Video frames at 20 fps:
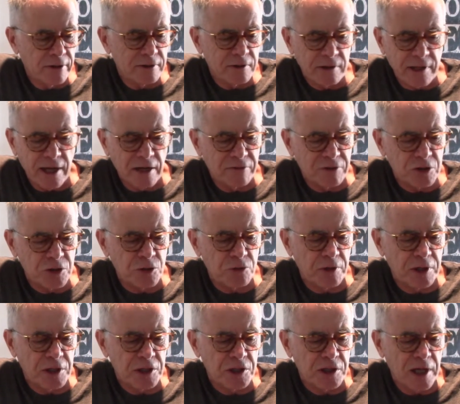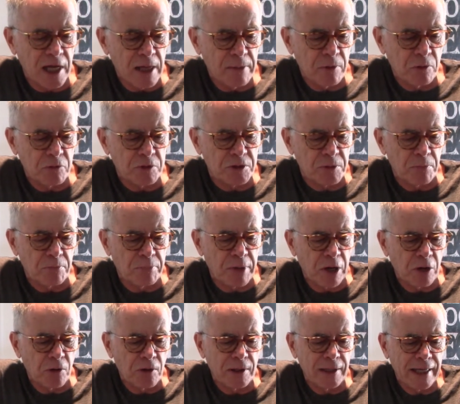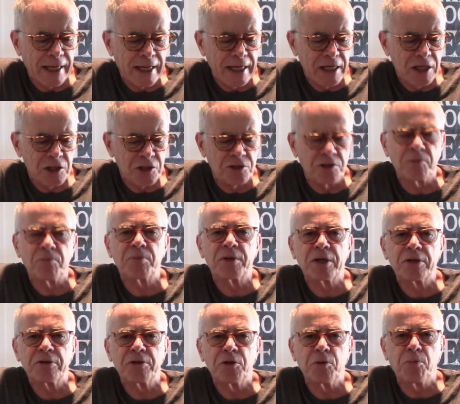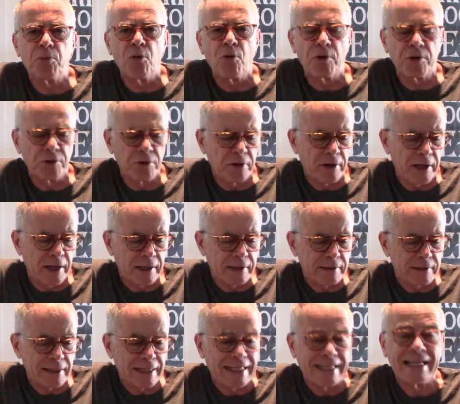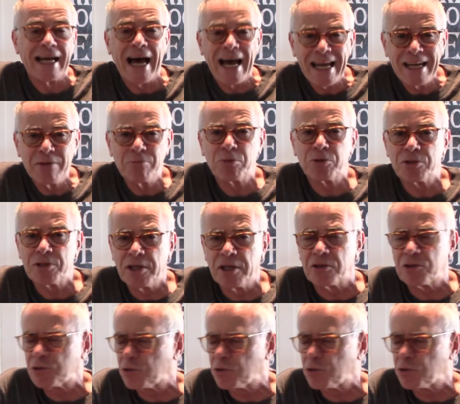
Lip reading: It's kind of a strange name. It was a barrel-aged imperial porter at 9%,